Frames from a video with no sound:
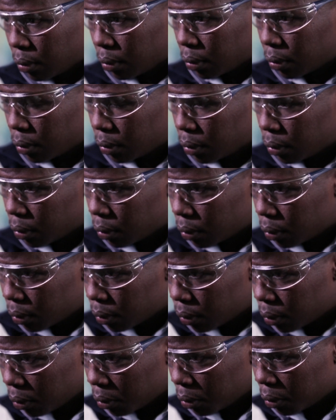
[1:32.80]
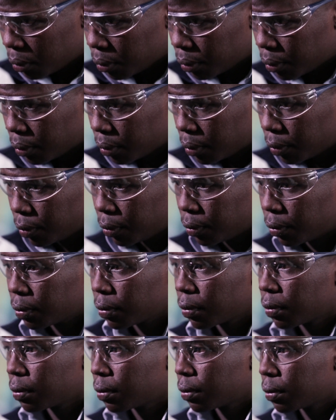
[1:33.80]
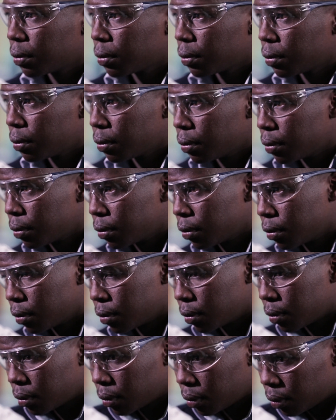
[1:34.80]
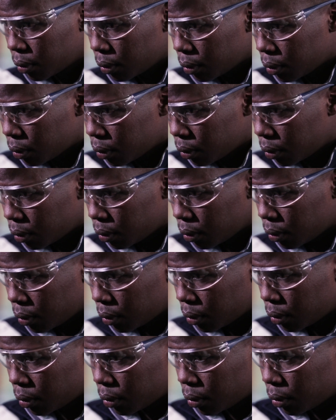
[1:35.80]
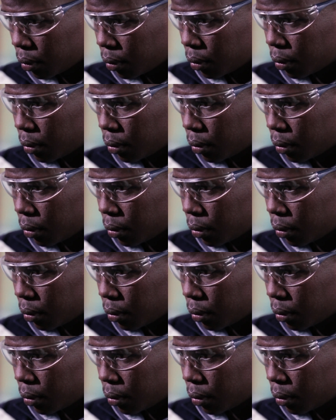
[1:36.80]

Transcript: Uh, you can become uh, anything that's uh, related to the degree that